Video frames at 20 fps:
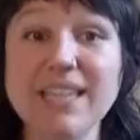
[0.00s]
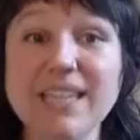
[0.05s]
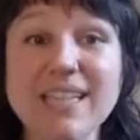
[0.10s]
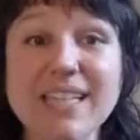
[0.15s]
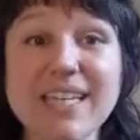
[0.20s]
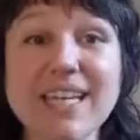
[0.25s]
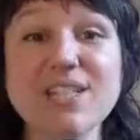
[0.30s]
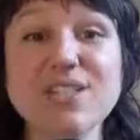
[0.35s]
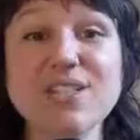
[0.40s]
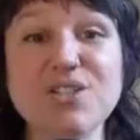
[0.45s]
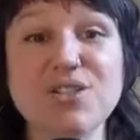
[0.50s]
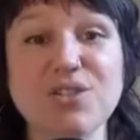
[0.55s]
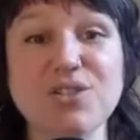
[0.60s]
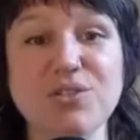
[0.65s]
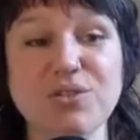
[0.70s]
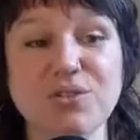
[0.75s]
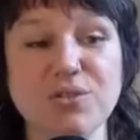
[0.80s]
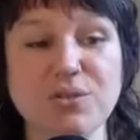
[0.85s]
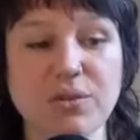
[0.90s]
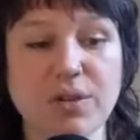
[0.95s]
leads
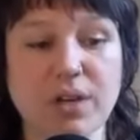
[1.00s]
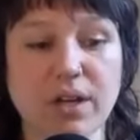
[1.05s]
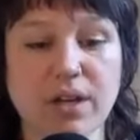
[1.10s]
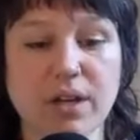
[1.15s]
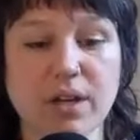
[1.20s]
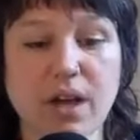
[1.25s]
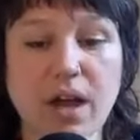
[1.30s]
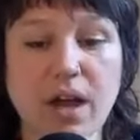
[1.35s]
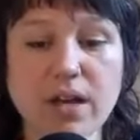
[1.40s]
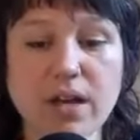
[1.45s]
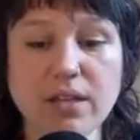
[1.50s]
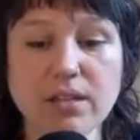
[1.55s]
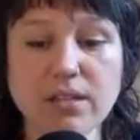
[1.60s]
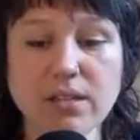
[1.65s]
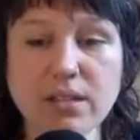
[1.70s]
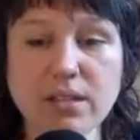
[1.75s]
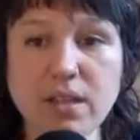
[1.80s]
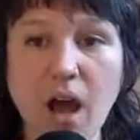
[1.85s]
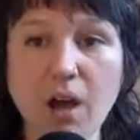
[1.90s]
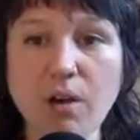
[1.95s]
to
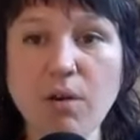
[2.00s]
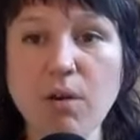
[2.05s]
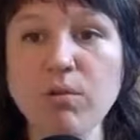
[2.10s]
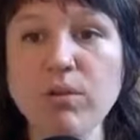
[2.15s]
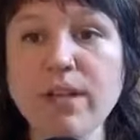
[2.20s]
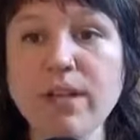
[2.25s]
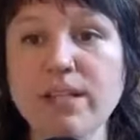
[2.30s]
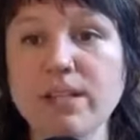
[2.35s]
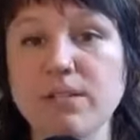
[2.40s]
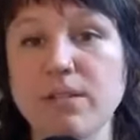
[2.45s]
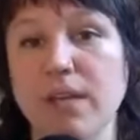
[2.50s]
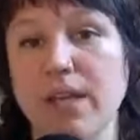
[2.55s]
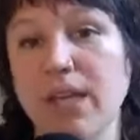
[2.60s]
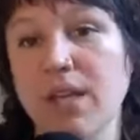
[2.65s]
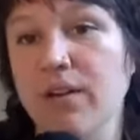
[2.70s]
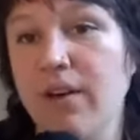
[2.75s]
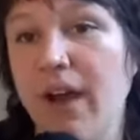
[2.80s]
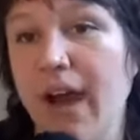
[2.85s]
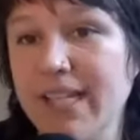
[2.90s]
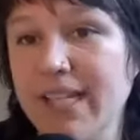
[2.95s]
not only
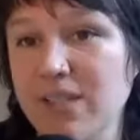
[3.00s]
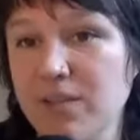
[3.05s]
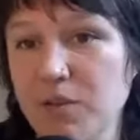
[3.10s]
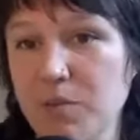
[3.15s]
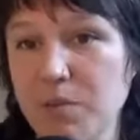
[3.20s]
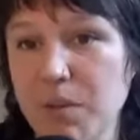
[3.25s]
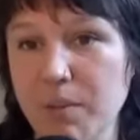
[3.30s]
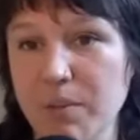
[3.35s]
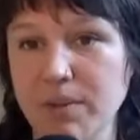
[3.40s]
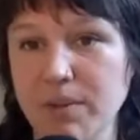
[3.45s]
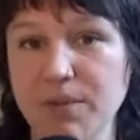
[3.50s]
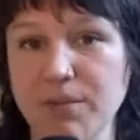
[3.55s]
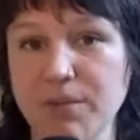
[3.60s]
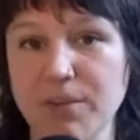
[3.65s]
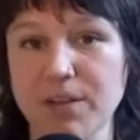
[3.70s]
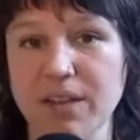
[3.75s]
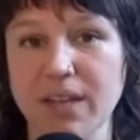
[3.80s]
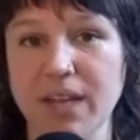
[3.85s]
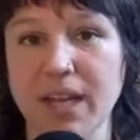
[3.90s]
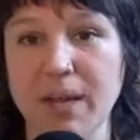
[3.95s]
interacting with people
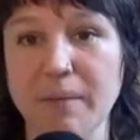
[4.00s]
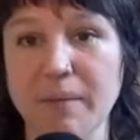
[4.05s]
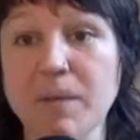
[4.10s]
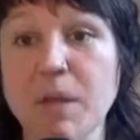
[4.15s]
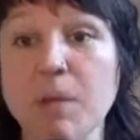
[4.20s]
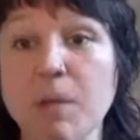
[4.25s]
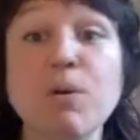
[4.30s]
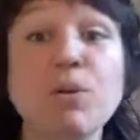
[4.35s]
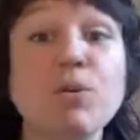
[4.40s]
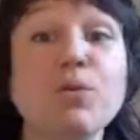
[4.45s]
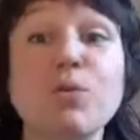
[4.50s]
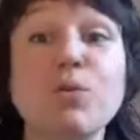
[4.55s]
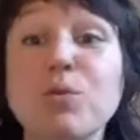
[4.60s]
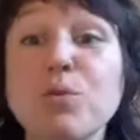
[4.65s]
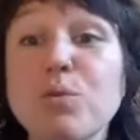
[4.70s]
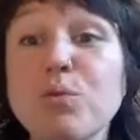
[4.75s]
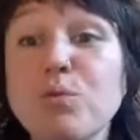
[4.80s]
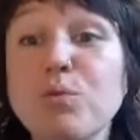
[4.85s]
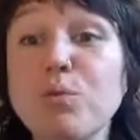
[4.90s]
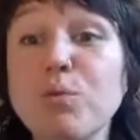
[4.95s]
differently, but
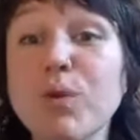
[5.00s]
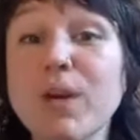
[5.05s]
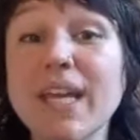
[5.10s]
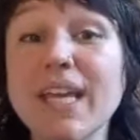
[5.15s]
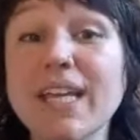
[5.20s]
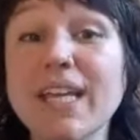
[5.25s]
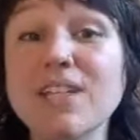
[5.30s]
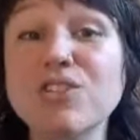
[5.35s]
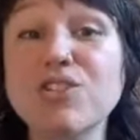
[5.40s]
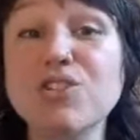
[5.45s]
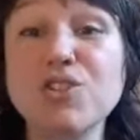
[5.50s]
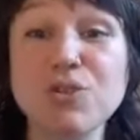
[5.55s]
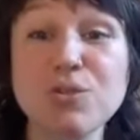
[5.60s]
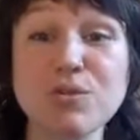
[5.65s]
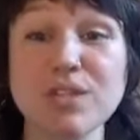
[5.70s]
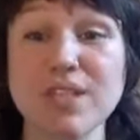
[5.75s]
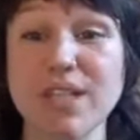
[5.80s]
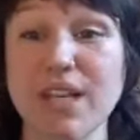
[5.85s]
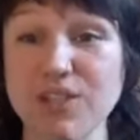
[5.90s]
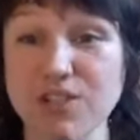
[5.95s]
who we
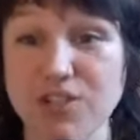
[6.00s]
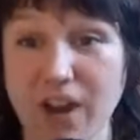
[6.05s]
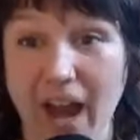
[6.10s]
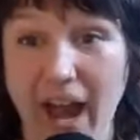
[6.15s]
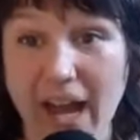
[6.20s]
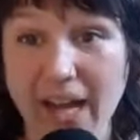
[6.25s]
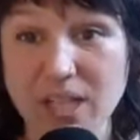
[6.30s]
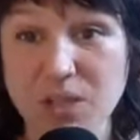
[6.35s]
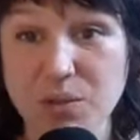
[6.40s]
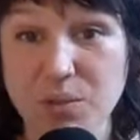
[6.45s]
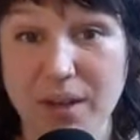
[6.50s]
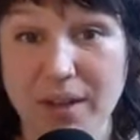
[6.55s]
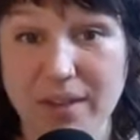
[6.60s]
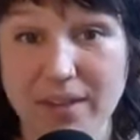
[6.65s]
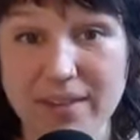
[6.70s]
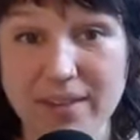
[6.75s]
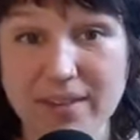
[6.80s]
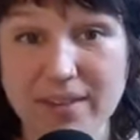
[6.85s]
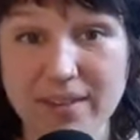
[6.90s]
choose to interact with.